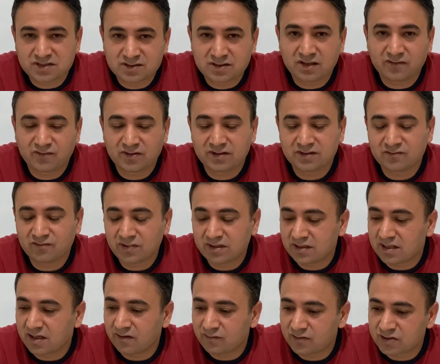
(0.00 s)
graphene
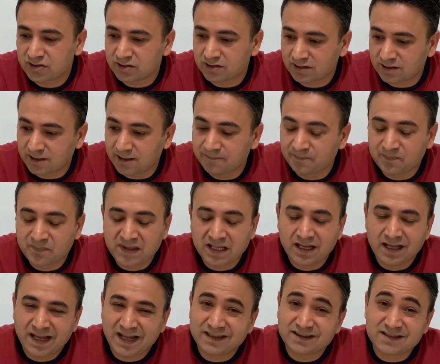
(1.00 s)
very efficiently
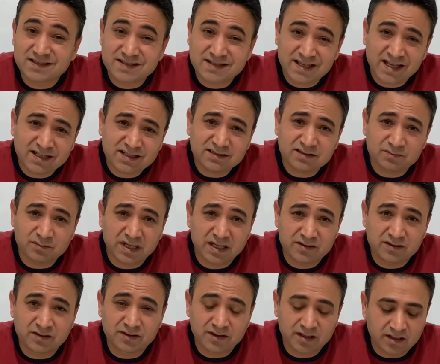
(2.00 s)
and the second
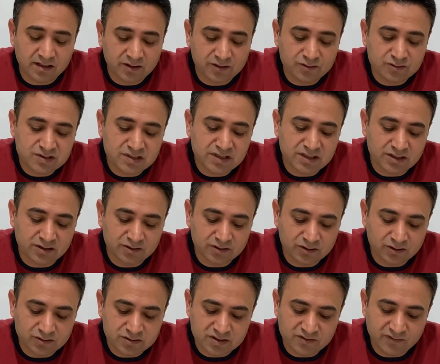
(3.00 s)
method they are using in
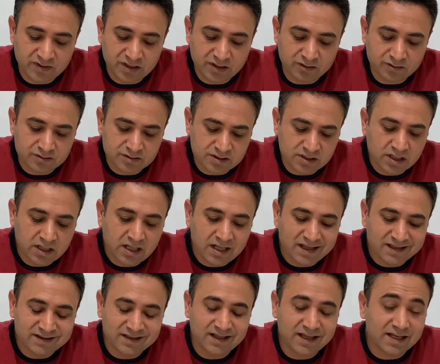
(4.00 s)
those videos
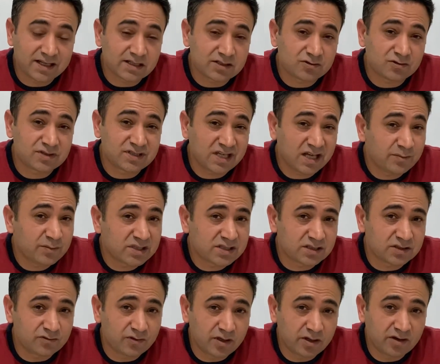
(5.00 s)
the
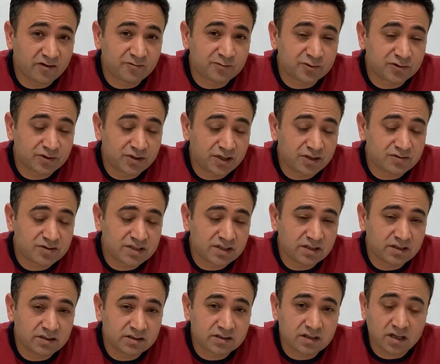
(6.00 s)
electrochemical way of
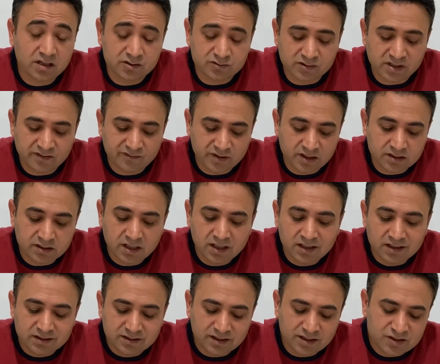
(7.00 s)
producing graphene.
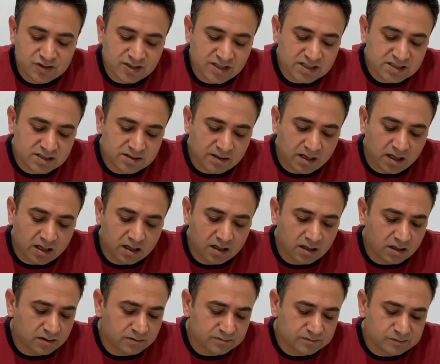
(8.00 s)
They just
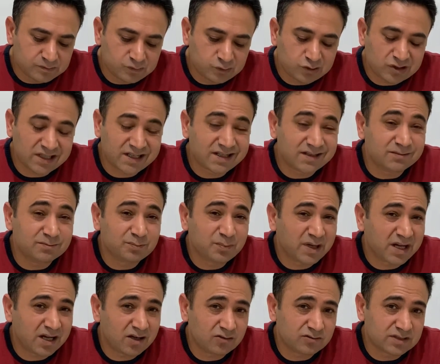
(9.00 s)
um, put a
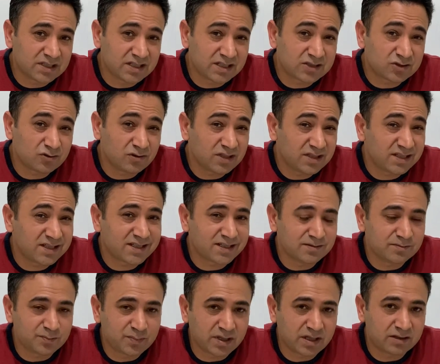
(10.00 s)
compound, electrolytic
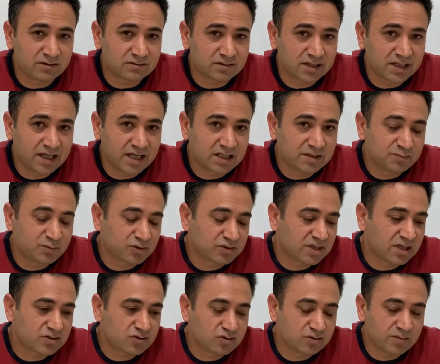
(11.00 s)
compound like
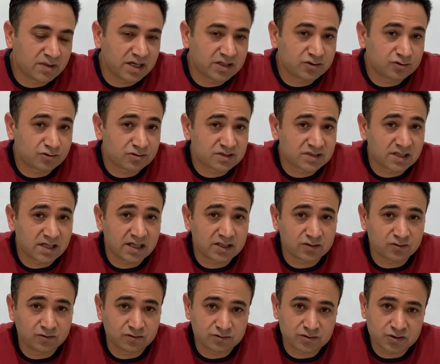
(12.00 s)
potassium hydroxide
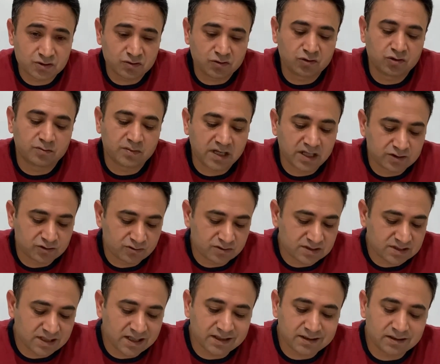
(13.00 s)
or sodium
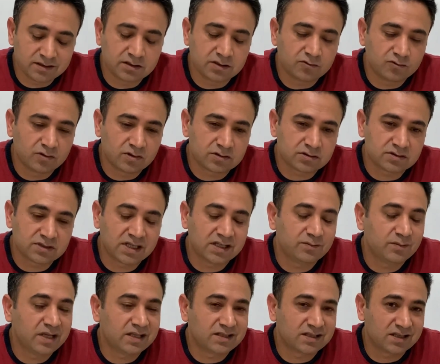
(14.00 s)
hydroxide in the water and
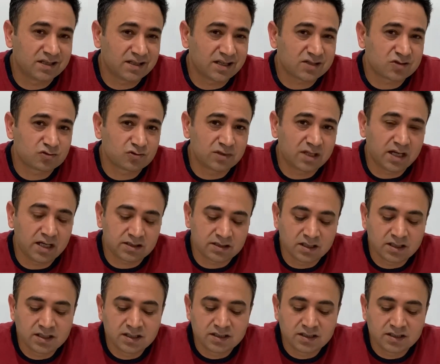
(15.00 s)
make an electrolyte.